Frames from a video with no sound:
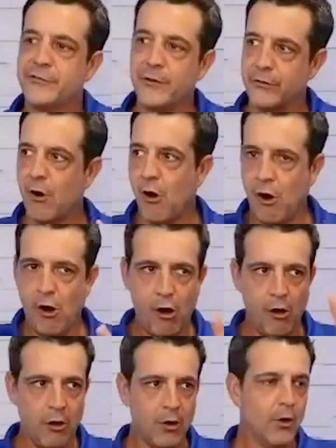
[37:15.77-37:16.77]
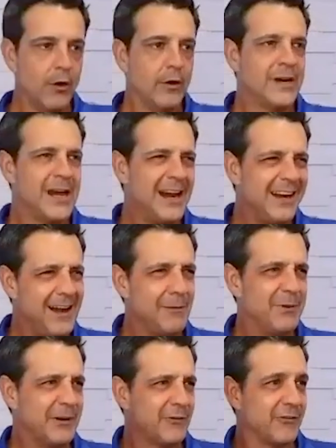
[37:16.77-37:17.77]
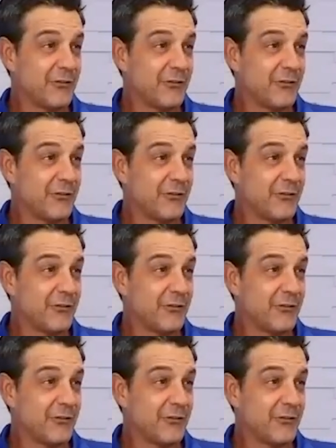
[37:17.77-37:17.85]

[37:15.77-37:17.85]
So they're all, you got to kind of picture this,